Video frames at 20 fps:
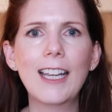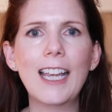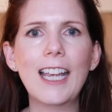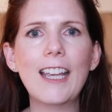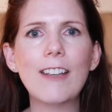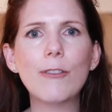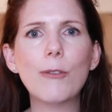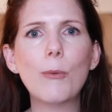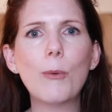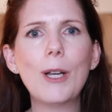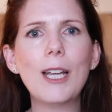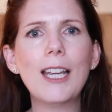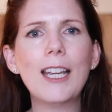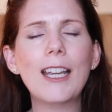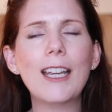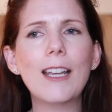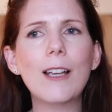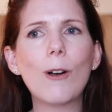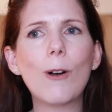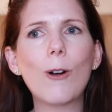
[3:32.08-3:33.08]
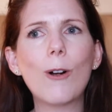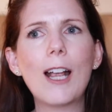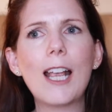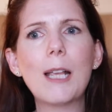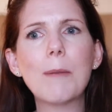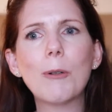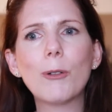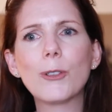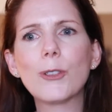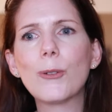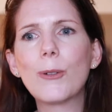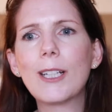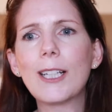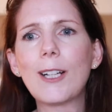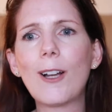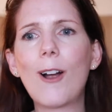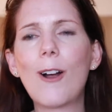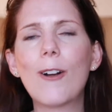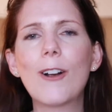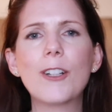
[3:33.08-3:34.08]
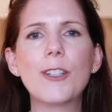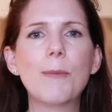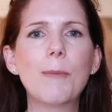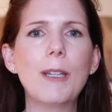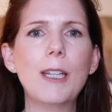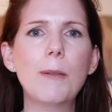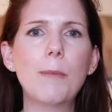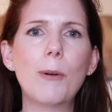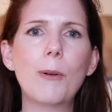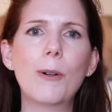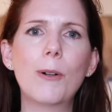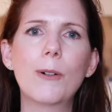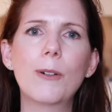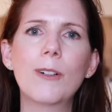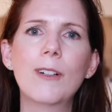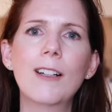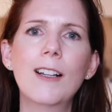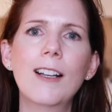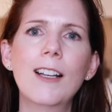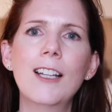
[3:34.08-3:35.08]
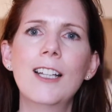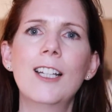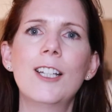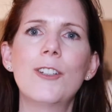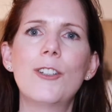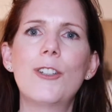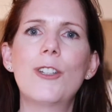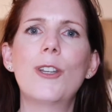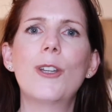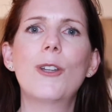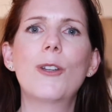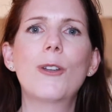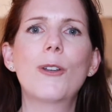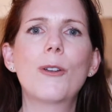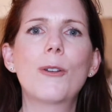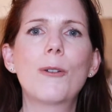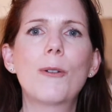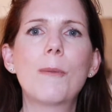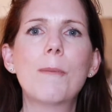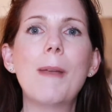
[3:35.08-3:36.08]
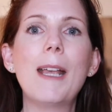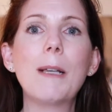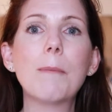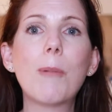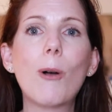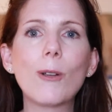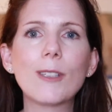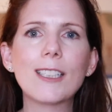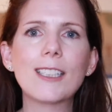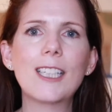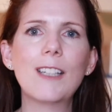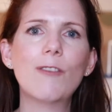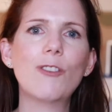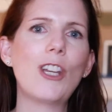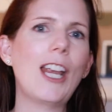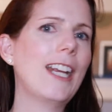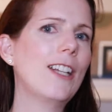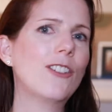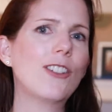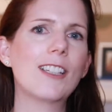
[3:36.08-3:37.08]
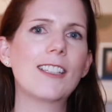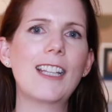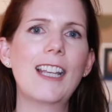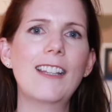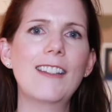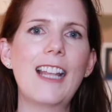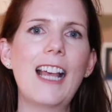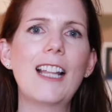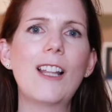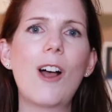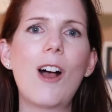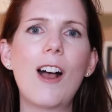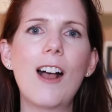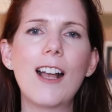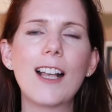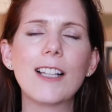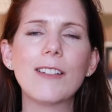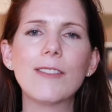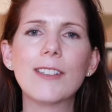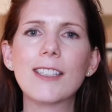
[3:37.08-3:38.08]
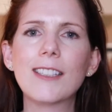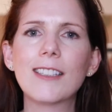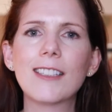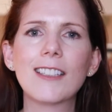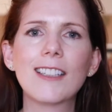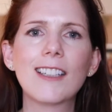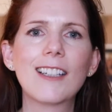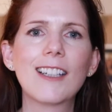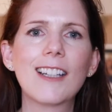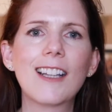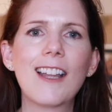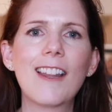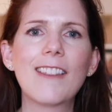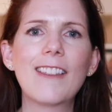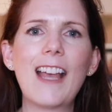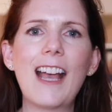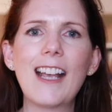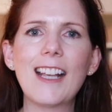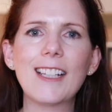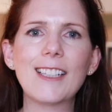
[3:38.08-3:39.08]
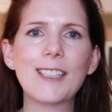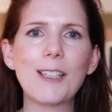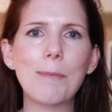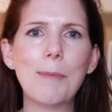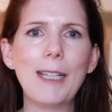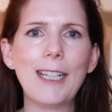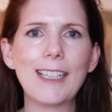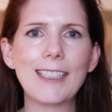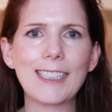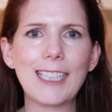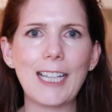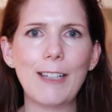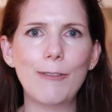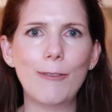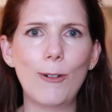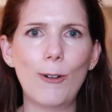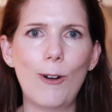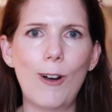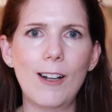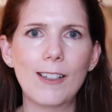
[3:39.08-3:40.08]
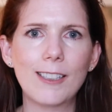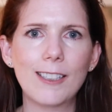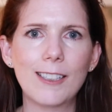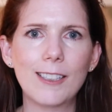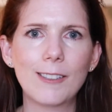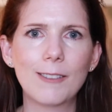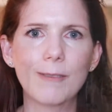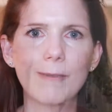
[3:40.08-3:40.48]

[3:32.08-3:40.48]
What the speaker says: If we are able to encourage people to make positive changes in their lives, that is the biggest gift for us.